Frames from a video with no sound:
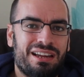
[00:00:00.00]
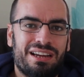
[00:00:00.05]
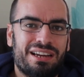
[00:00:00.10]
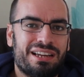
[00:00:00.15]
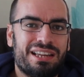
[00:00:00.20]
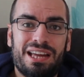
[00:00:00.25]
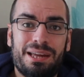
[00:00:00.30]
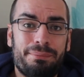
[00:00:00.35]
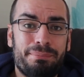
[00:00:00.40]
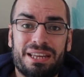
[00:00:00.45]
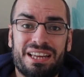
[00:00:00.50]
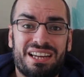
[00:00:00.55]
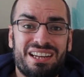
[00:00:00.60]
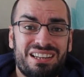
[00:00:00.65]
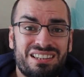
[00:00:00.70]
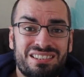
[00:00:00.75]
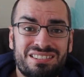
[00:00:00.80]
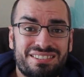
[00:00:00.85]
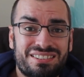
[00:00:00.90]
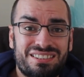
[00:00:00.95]
I can't be
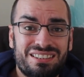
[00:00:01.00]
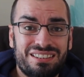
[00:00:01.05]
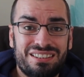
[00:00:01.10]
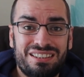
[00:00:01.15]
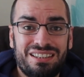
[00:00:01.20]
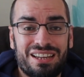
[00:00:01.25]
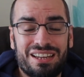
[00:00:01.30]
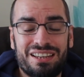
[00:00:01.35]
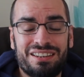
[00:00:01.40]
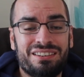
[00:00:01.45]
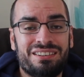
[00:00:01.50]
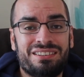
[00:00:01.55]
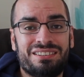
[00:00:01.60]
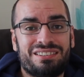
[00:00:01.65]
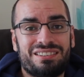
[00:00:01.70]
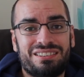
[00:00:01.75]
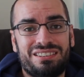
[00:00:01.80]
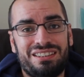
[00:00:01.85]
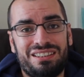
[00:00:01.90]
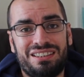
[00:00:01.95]
arsed.
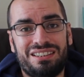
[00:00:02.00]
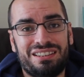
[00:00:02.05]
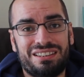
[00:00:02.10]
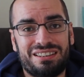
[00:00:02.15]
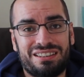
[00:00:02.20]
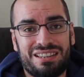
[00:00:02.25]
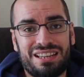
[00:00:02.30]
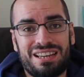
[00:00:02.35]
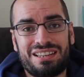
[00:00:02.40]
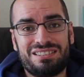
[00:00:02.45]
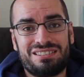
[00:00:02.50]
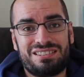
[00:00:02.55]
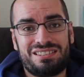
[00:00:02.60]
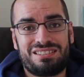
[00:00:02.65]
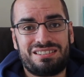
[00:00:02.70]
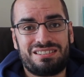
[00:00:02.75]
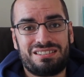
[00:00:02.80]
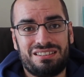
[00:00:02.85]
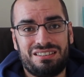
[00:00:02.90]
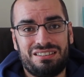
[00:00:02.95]
And
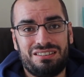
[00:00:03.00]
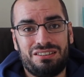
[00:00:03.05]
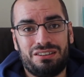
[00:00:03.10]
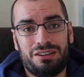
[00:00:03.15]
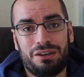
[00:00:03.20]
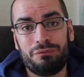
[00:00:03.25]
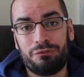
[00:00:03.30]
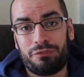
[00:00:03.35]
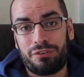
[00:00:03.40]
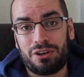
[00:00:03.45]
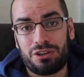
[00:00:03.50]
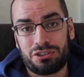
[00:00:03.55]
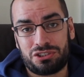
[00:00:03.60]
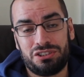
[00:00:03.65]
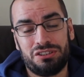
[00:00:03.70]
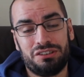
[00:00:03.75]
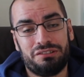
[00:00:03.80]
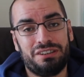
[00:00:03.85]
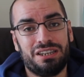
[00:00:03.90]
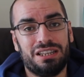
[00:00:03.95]
that's
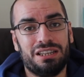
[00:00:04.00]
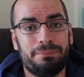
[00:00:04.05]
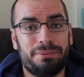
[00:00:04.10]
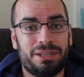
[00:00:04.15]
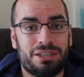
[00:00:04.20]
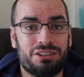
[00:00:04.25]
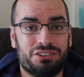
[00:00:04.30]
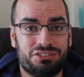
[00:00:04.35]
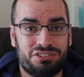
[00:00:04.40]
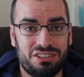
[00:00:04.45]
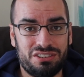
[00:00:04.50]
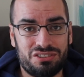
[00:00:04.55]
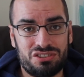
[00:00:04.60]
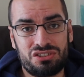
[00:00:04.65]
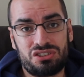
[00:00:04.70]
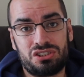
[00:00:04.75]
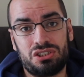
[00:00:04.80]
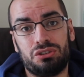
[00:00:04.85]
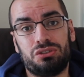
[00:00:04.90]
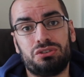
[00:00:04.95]
unfortunate, really, because it's
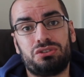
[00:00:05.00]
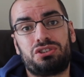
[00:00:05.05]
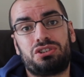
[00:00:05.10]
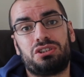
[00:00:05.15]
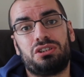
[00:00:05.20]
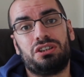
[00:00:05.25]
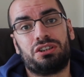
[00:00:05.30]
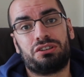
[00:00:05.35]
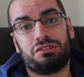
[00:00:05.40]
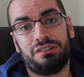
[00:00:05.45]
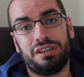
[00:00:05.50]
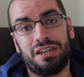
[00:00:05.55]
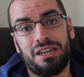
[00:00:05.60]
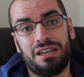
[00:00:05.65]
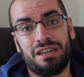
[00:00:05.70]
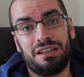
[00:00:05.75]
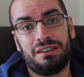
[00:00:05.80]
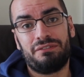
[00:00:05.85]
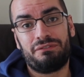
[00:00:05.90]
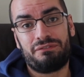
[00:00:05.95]
such a
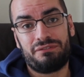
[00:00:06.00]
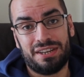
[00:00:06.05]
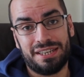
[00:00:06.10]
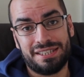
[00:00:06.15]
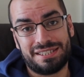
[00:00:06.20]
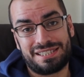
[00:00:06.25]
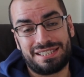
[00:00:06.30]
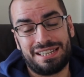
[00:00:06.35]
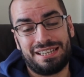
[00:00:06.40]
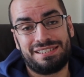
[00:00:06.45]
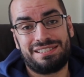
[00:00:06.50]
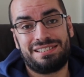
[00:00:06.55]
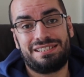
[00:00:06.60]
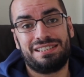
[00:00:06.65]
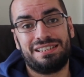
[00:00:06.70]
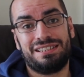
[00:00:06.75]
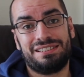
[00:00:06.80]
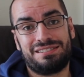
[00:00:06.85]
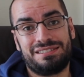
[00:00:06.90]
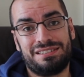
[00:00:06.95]
great,
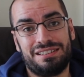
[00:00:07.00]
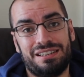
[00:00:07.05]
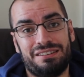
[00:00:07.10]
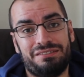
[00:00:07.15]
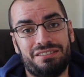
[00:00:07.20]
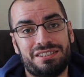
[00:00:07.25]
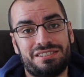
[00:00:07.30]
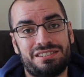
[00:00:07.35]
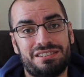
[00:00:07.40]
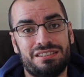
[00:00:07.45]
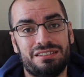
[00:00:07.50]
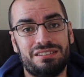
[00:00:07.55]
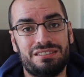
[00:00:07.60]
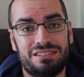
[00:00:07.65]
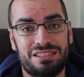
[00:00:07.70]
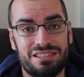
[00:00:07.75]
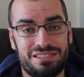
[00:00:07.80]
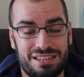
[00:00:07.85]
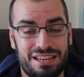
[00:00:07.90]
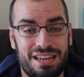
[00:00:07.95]
fantastic series
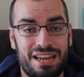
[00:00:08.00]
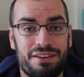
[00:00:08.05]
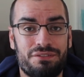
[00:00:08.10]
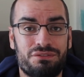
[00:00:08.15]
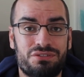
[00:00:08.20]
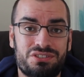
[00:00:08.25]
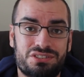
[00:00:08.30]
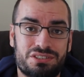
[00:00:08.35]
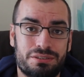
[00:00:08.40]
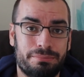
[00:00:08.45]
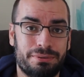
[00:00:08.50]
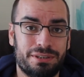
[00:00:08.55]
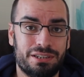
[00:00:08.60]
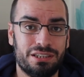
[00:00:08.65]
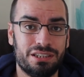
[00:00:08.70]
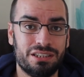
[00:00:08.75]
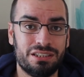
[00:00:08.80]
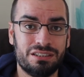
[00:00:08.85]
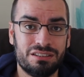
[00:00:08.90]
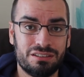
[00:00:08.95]
that deserves to
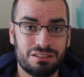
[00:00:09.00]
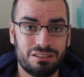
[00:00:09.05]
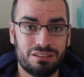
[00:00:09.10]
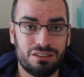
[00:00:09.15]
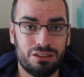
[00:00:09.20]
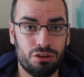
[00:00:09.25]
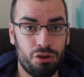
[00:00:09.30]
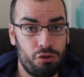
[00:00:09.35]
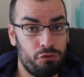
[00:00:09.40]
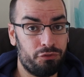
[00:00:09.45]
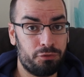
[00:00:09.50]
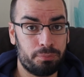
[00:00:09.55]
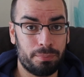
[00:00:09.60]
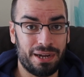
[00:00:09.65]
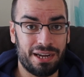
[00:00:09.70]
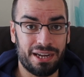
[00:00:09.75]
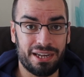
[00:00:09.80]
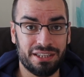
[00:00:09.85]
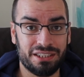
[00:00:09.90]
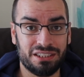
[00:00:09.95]
be loved
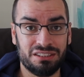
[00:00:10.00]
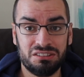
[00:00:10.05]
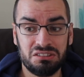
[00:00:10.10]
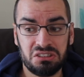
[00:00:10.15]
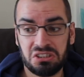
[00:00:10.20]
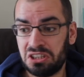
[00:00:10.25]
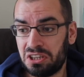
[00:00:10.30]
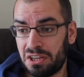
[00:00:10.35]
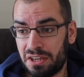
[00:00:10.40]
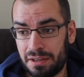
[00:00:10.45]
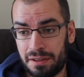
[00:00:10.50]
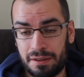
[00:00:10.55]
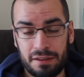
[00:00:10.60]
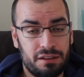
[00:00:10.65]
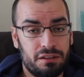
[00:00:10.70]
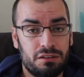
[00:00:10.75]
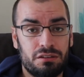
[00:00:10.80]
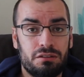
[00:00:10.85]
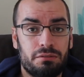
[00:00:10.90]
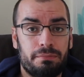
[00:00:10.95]
by
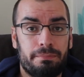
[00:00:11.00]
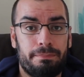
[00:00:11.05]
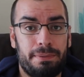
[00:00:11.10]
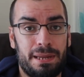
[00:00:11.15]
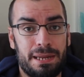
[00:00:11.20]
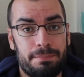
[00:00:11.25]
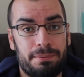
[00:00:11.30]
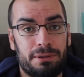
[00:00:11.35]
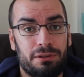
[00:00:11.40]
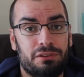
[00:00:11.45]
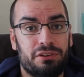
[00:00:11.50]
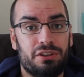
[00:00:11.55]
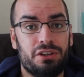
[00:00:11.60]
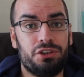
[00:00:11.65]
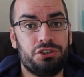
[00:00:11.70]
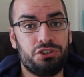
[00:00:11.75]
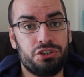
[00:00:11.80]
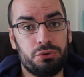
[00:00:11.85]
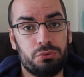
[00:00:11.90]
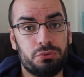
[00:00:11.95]
people
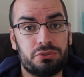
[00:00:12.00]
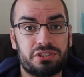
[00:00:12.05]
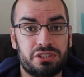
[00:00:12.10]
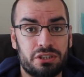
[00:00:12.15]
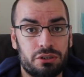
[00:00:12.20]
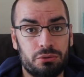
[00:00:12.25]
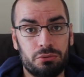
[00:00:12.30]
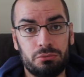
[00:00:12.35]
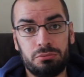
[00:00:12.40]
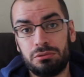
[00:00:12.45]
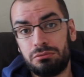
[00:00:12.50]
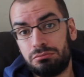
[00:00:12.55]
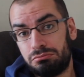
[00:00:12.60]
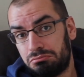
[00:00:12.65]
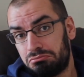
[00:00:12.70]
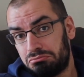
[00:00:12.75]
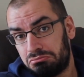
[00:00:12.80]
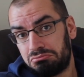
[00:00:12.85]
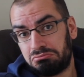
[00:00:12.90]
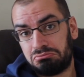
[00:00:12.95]
that are new to
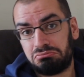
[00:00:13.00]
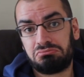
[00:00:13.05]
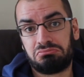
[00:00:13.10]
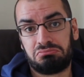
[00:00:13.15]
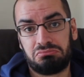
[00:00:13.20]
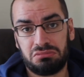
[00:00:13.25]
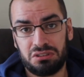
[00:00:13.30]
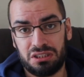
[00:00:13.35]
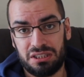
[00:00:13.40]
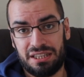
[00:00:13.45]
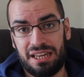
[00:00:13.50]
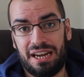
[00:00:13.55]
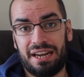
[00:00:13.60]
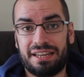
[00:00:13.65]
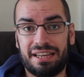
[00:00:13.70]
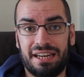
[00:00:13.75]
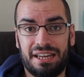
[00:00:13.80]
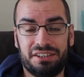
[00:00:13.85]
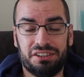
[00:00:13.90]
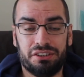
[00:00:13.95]
that
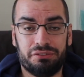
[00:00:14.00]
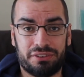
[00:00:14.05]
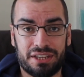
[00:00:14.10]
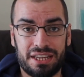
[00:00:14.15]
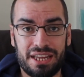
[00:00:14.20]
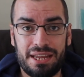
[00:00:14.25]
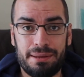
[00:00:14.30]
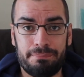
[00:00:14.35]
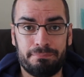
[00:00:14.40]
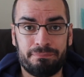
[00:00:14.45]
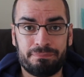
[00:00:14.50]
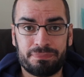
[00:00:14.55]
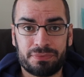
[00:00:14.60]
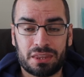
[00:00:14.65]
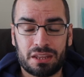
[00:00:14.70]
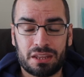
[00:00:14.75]
kind of game.